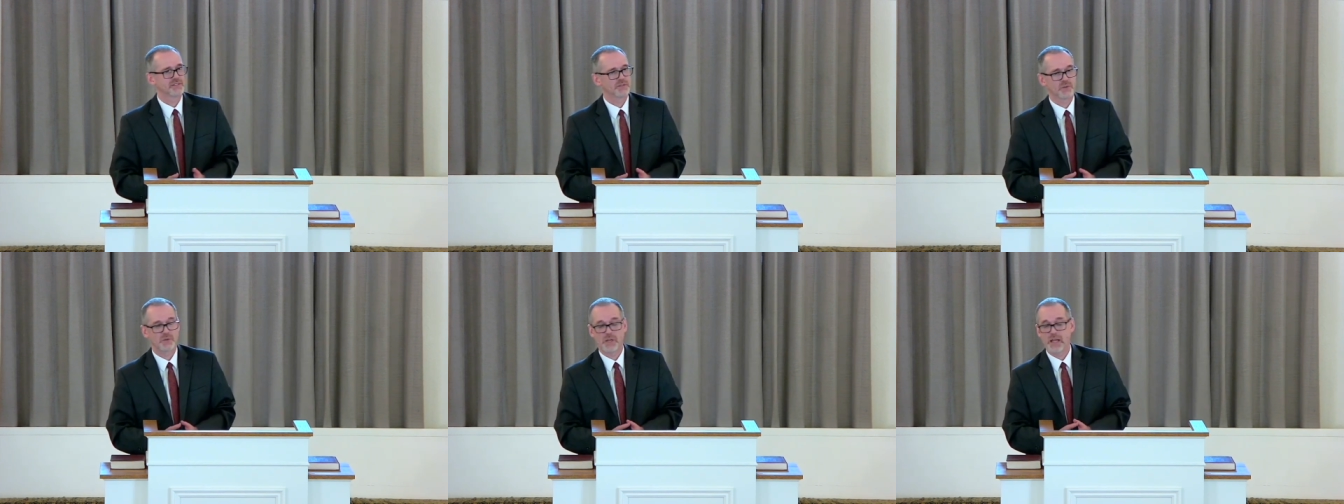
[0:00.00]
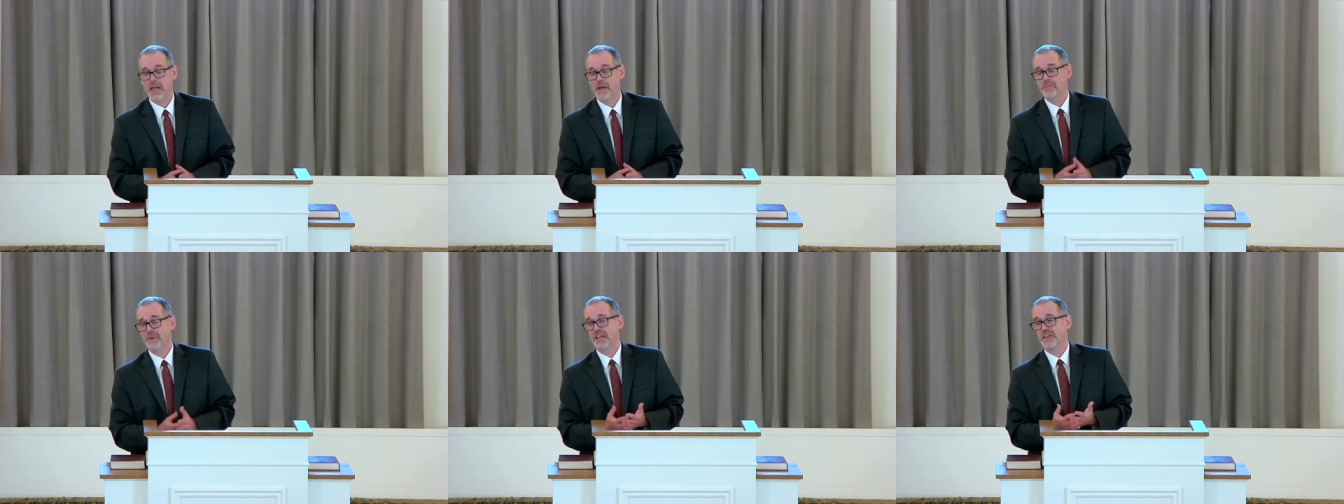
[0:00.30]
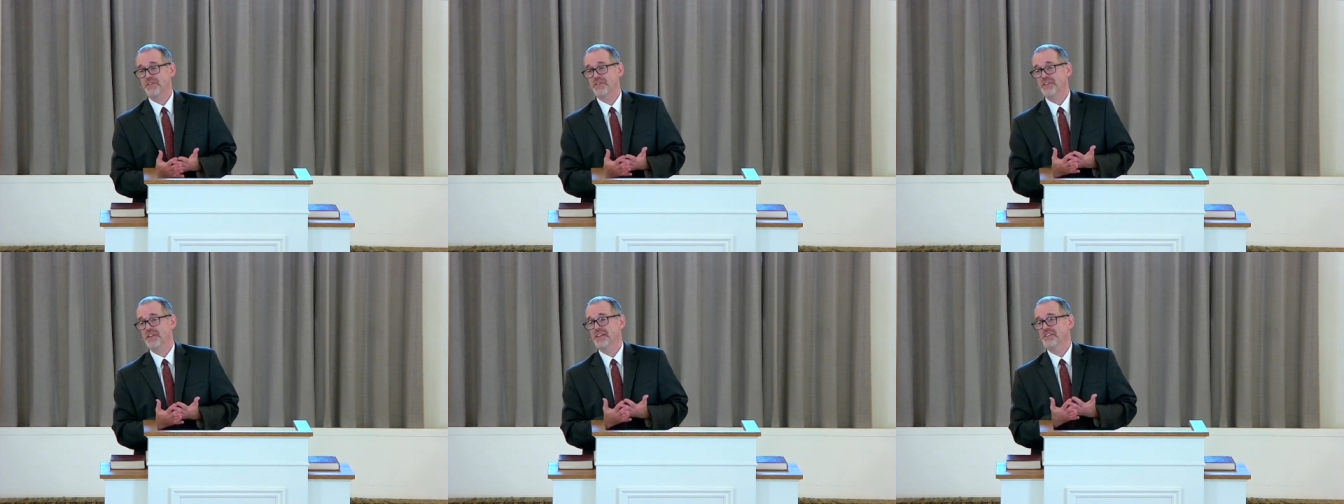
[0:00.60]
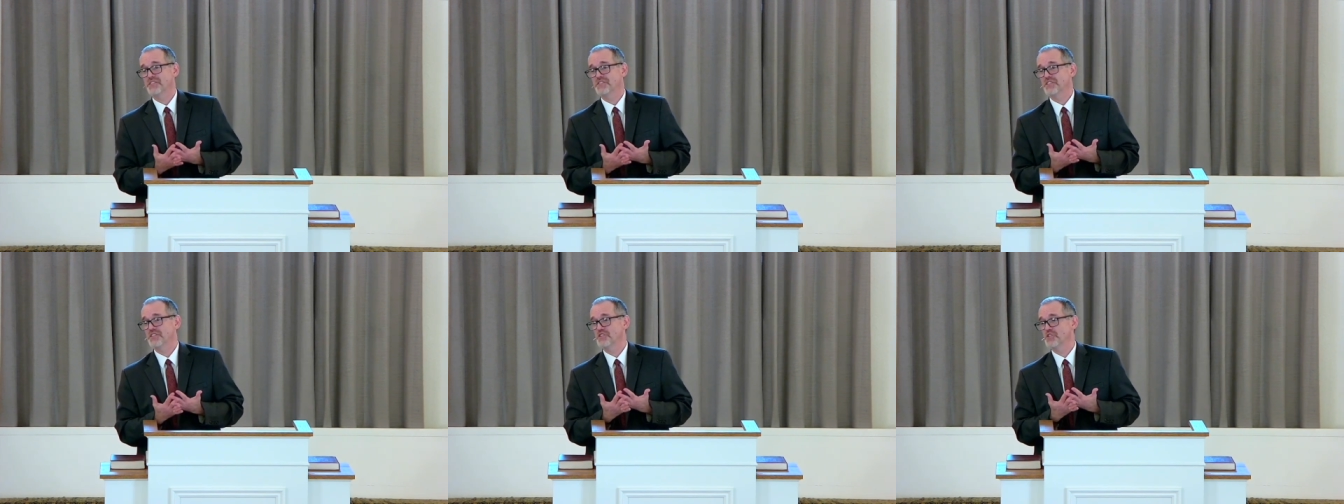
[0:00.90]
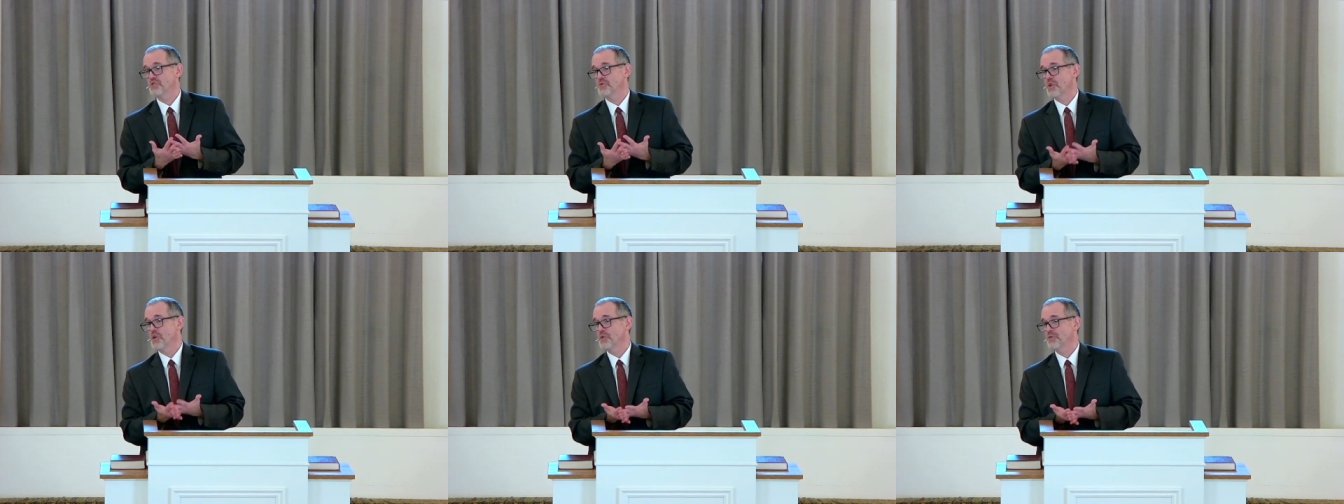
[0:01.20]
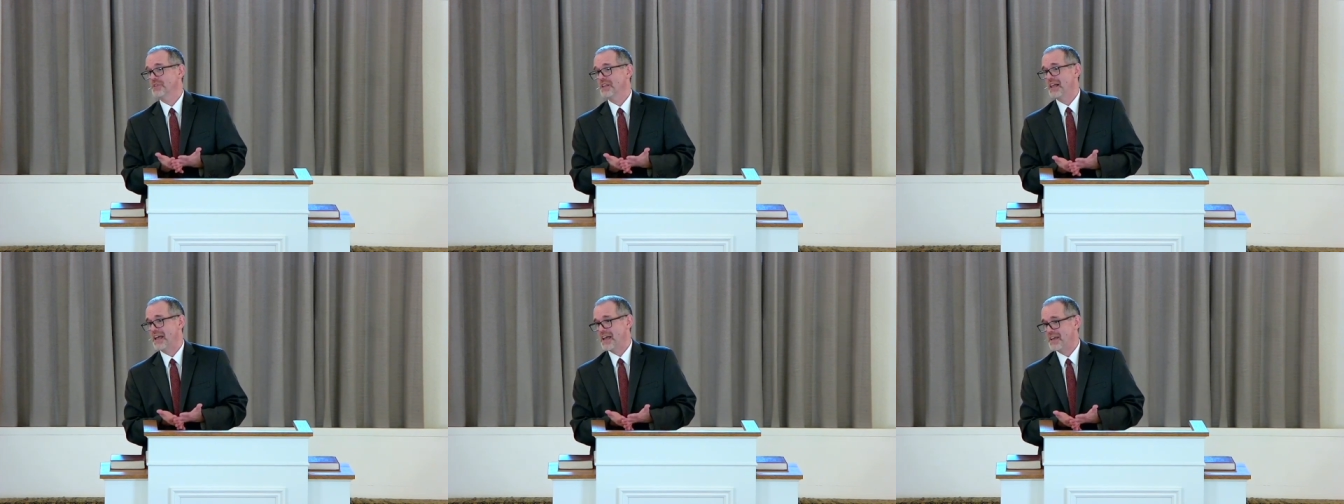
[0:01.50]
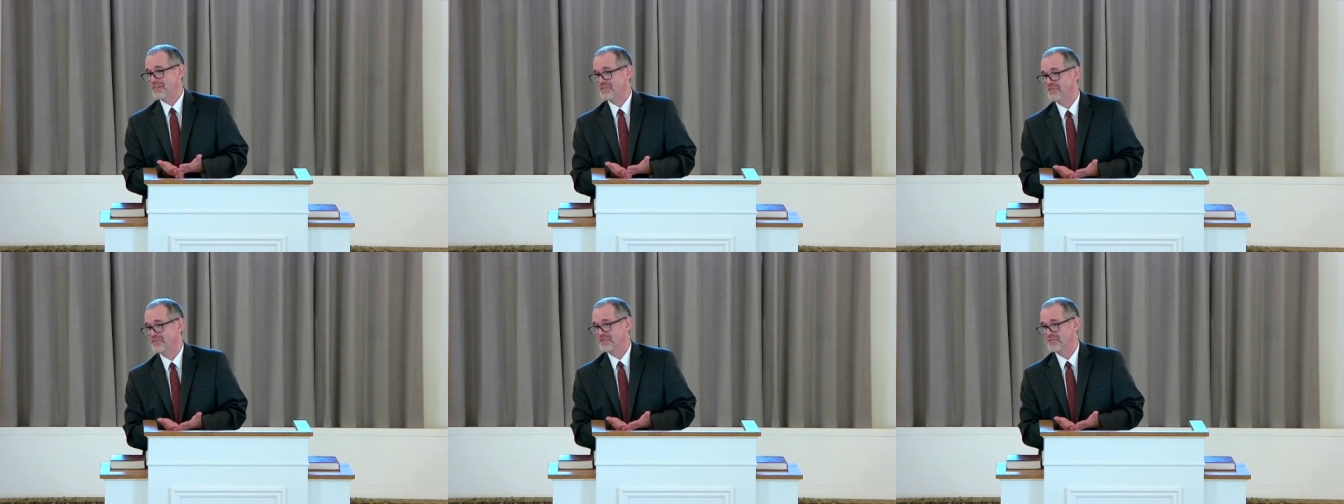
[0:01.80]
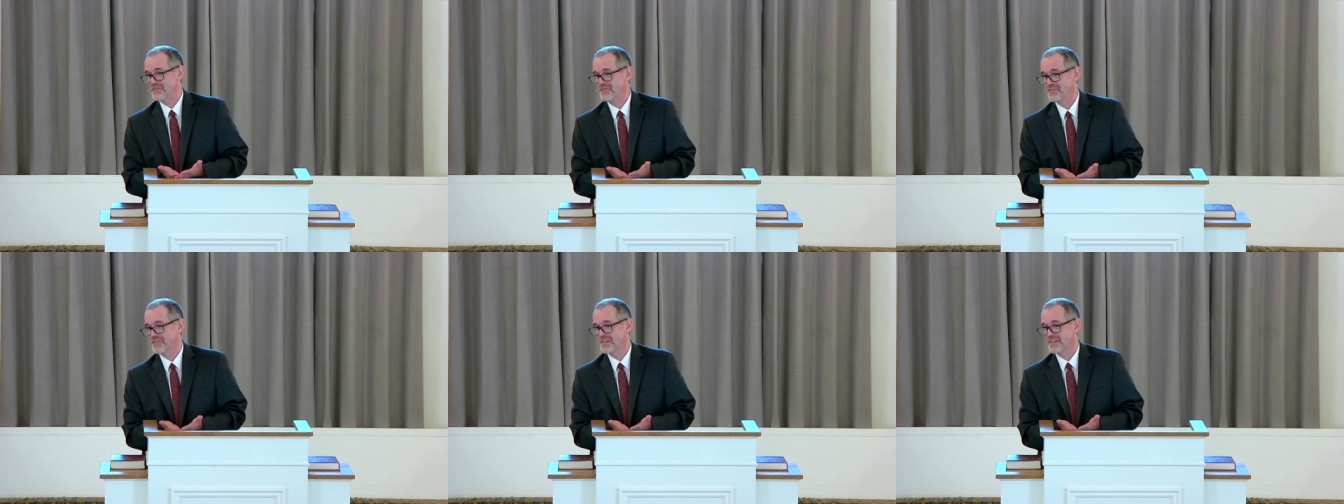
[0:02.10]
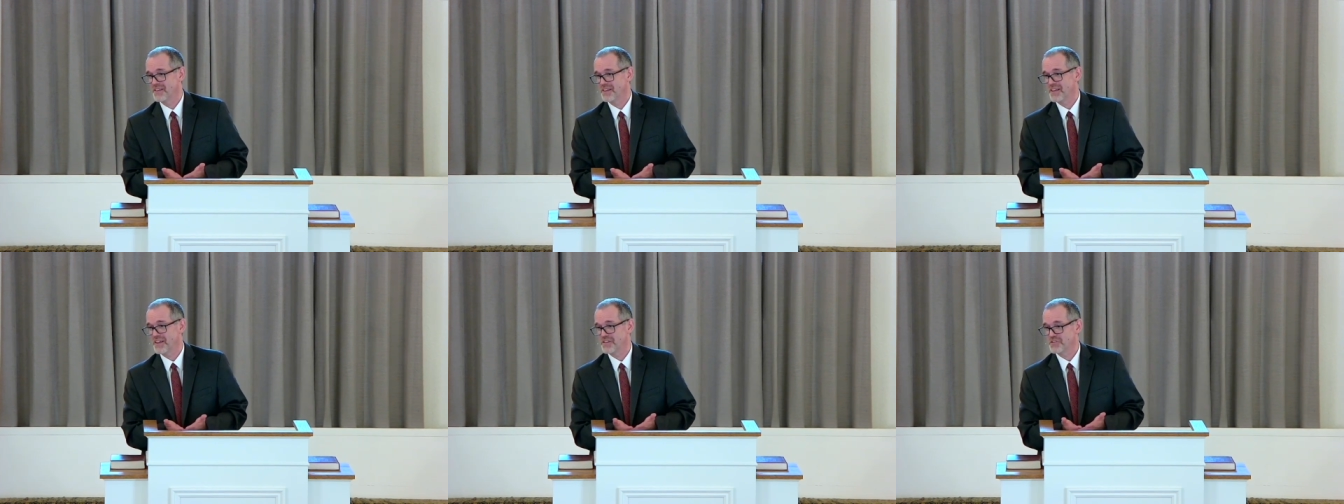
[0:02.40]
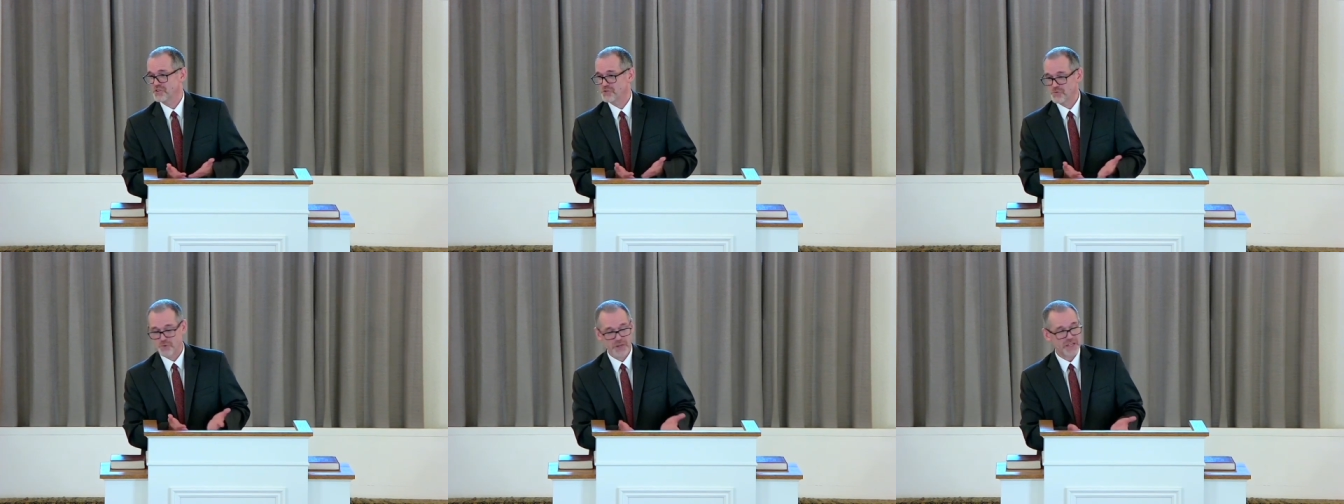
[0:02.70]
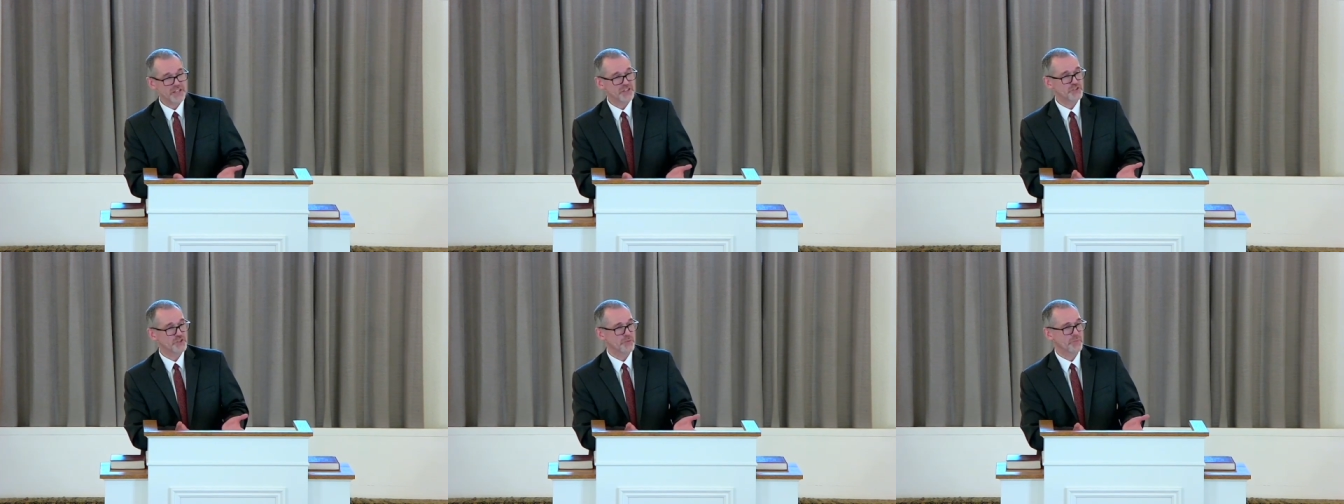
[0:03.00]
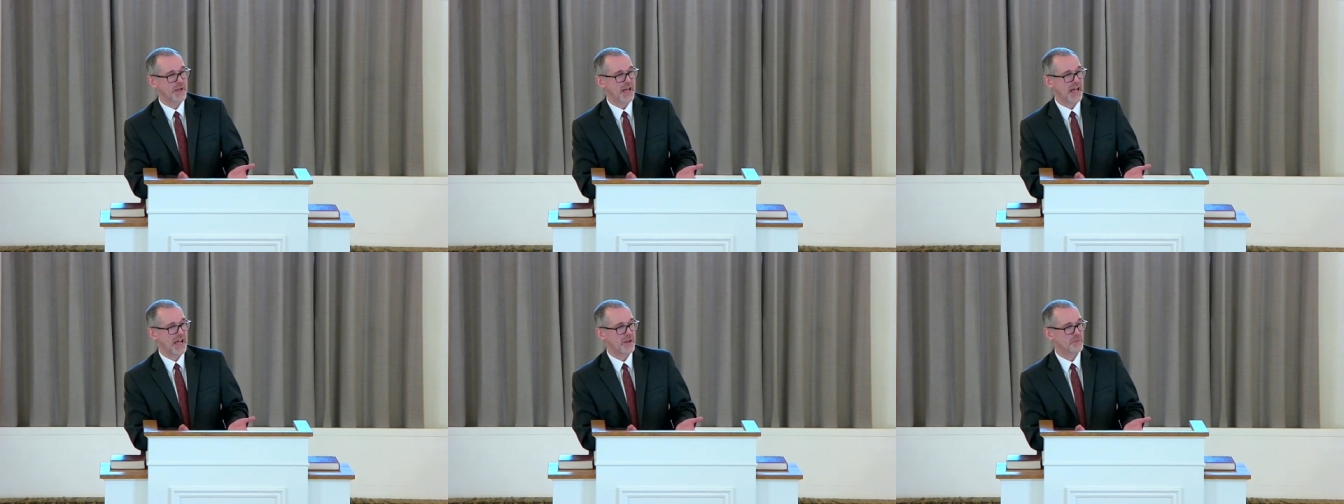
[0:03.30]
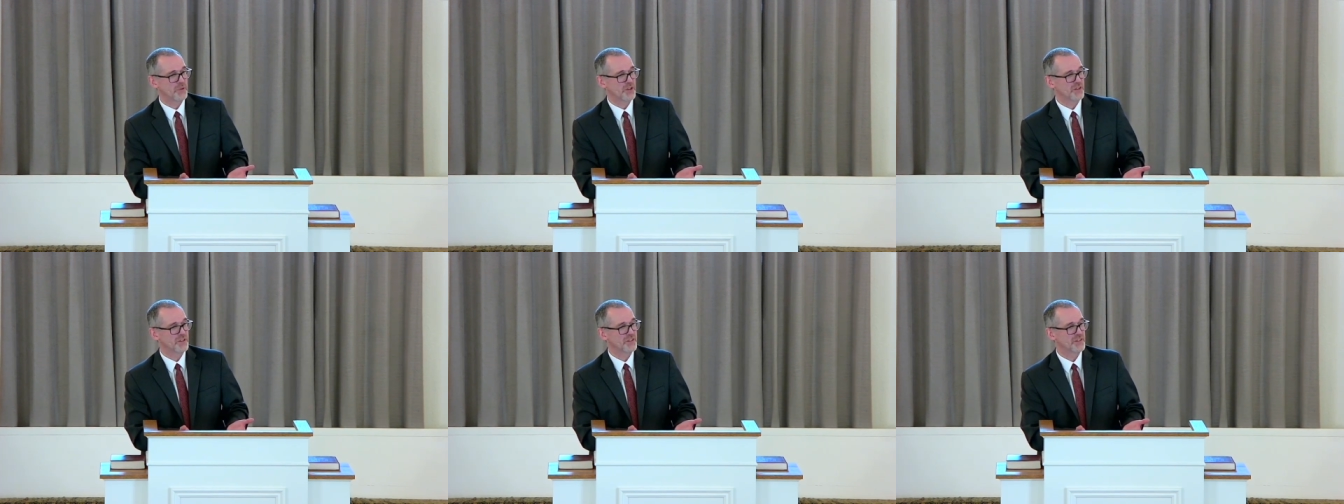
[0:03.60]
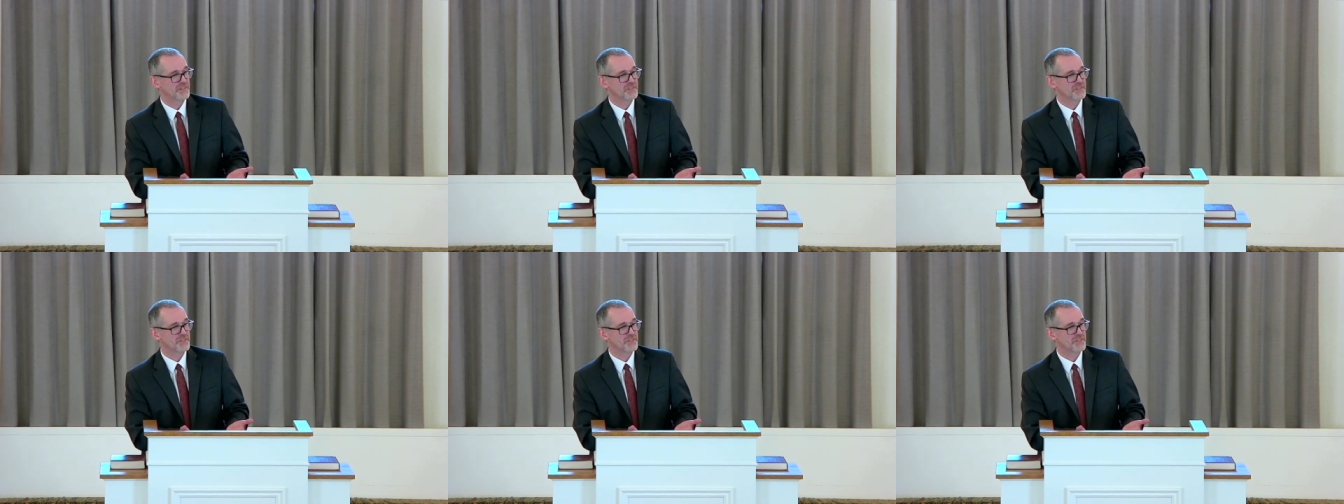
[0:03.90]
Well, how many things in your own life as you read your Bible?